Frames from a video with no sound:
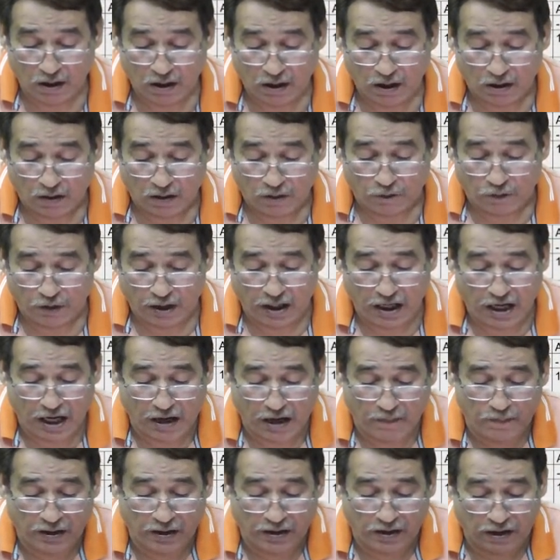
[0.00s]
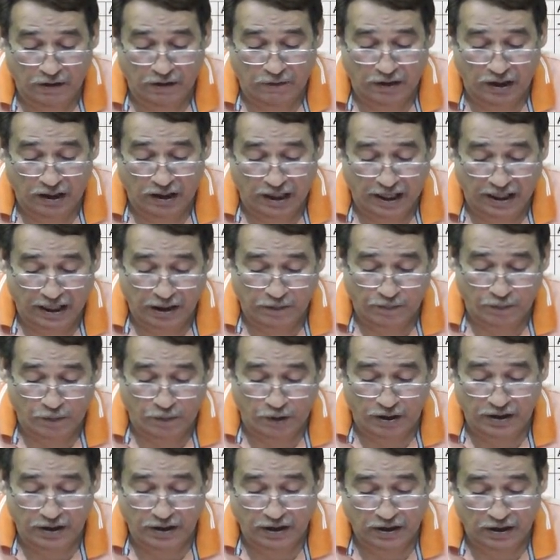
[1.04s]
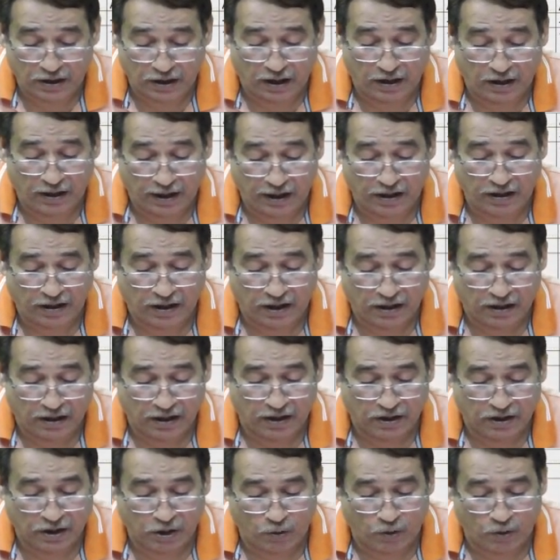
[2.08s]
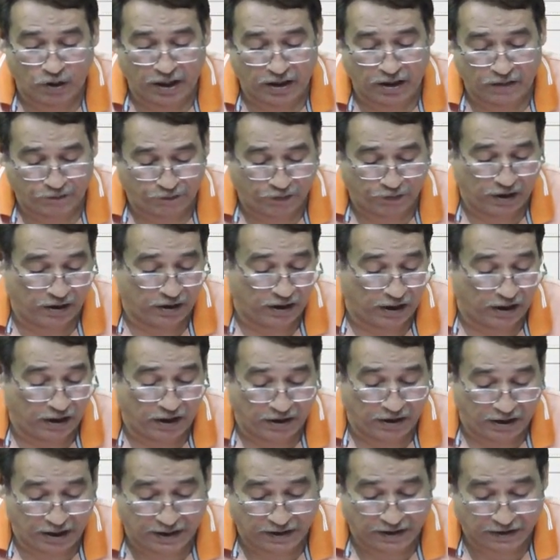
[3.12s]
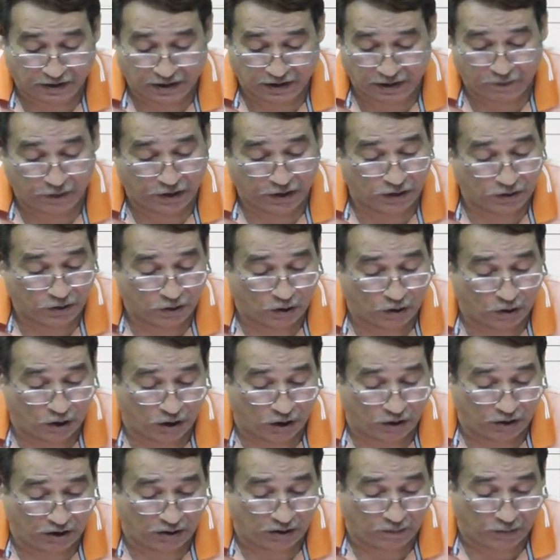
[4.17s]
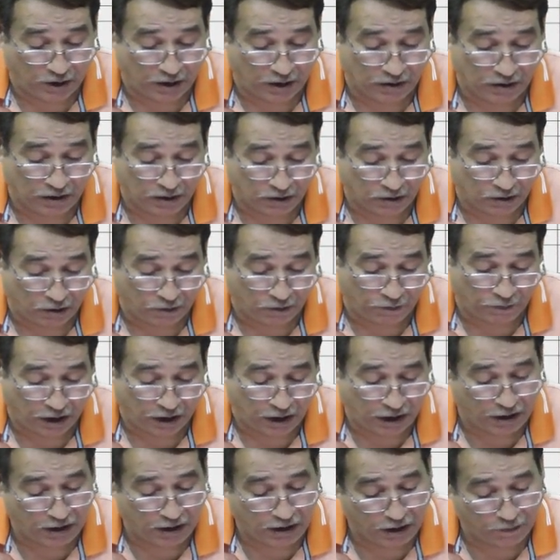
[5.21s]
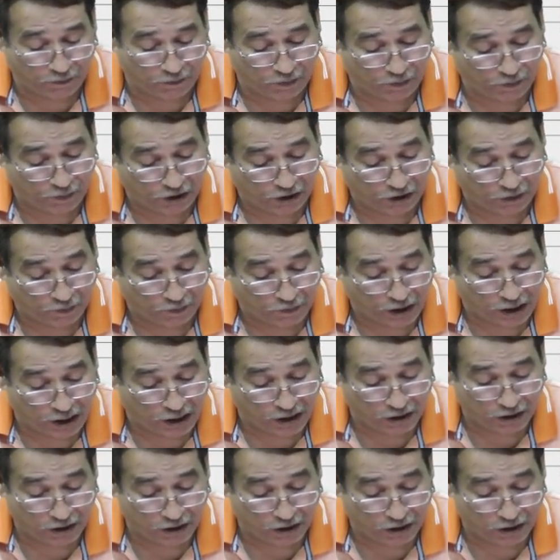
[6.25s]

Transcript: We have been given light points area, square feet area is given. So on the basis of area, we will divide.